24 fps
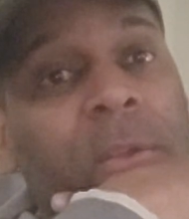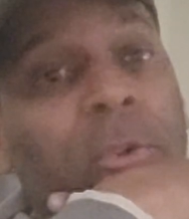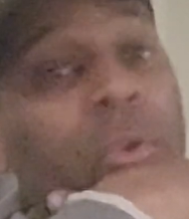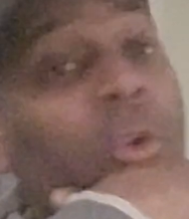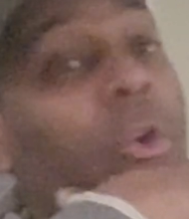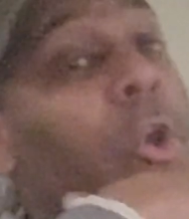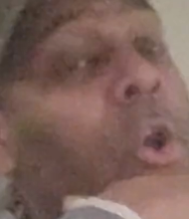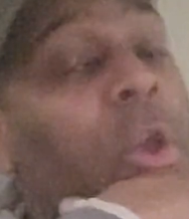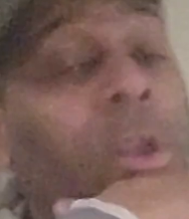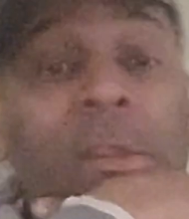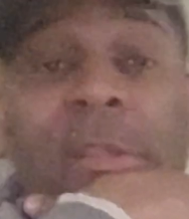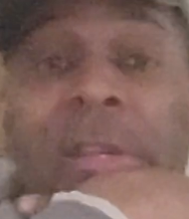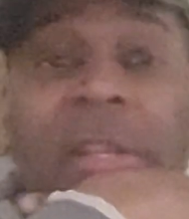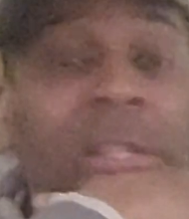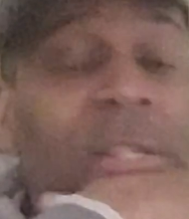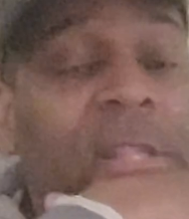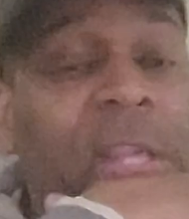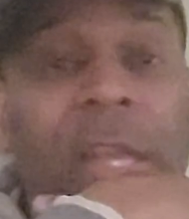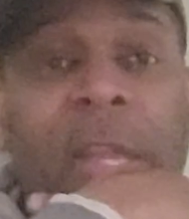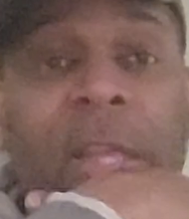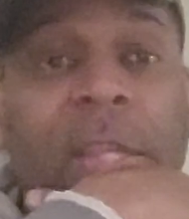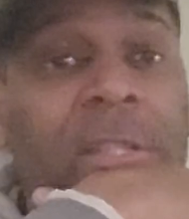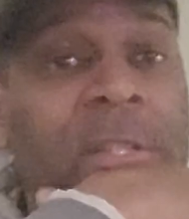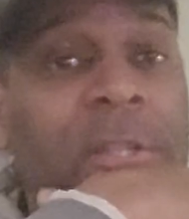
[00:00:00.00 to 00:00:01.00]
All of these
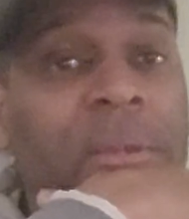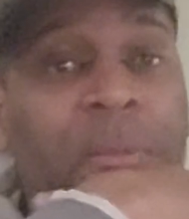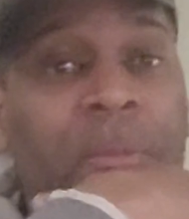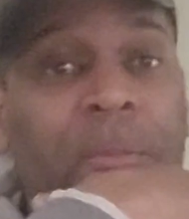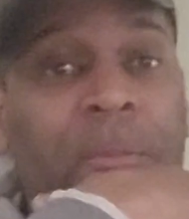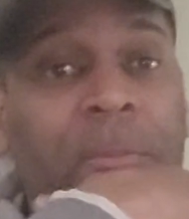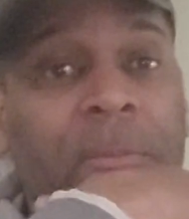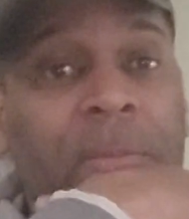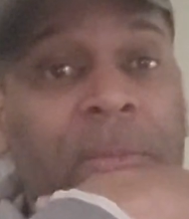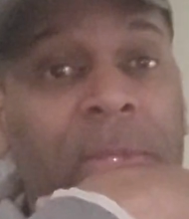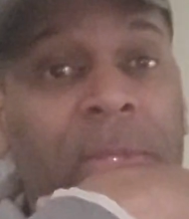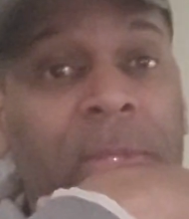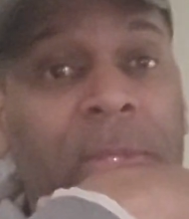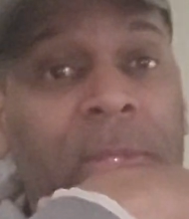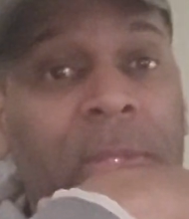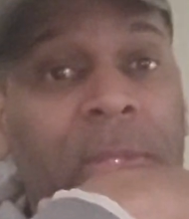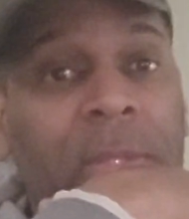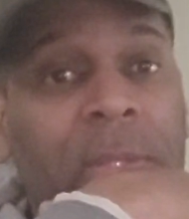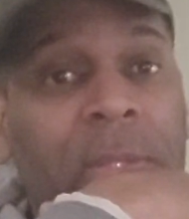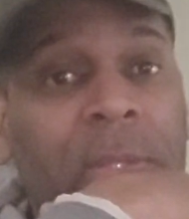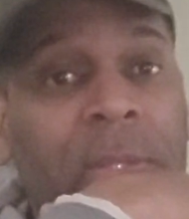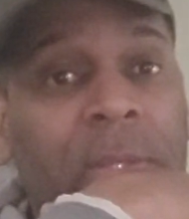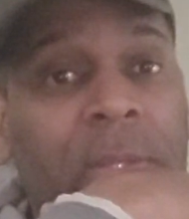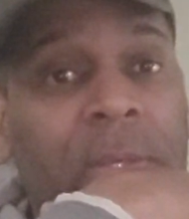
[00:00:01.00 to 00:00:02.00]
things.
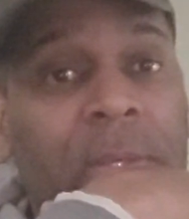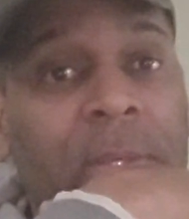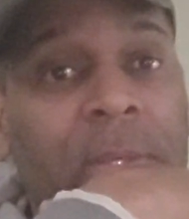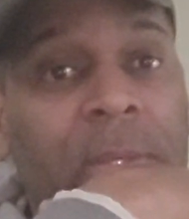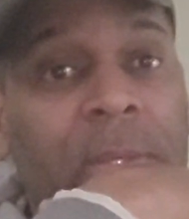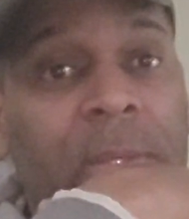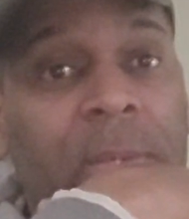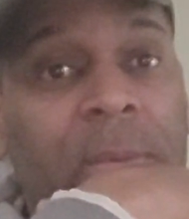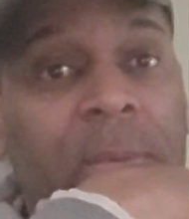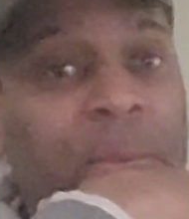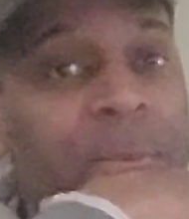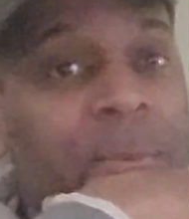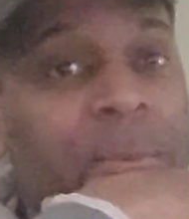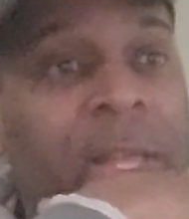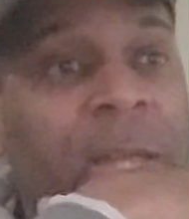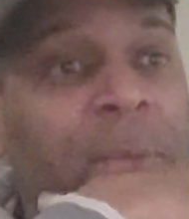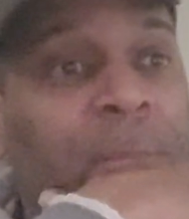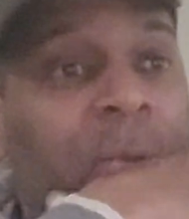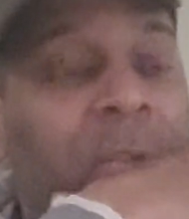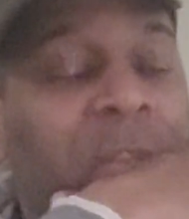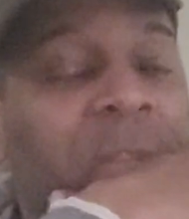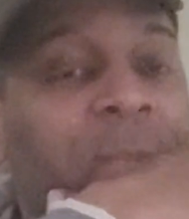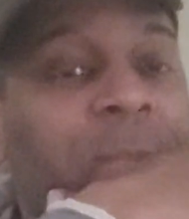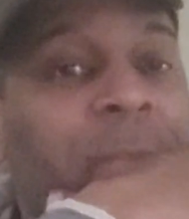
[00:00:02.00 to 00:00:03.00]
You were
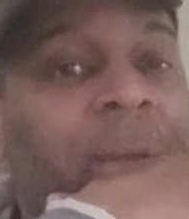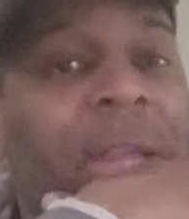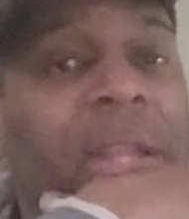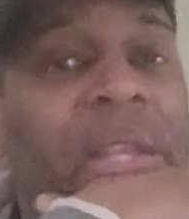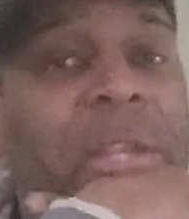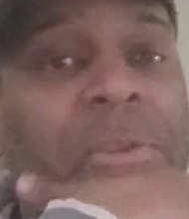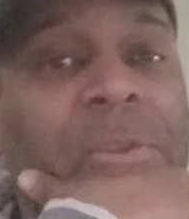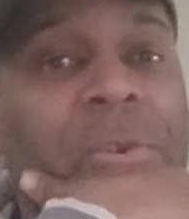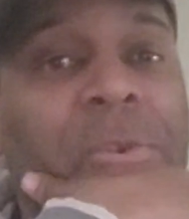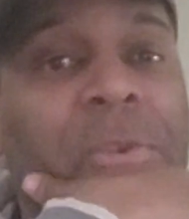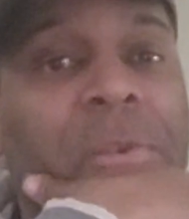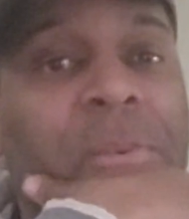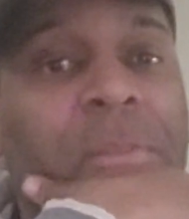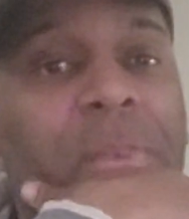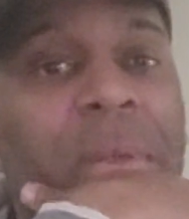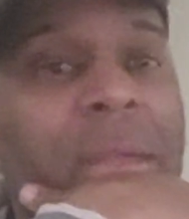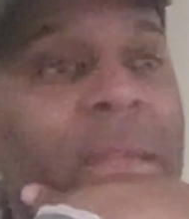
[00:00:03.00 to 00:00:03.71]
like, what is Mike doing?